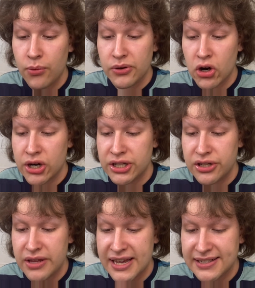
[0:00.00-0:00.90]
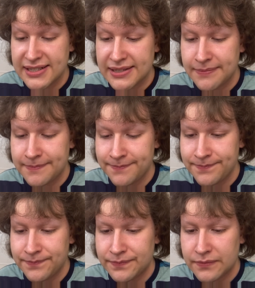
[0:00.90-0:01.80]
we're going to do this.
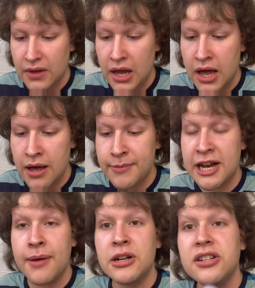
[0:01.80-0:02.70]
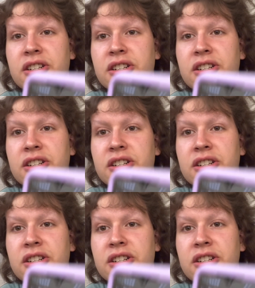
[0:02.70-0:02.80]
Um, and I'm going to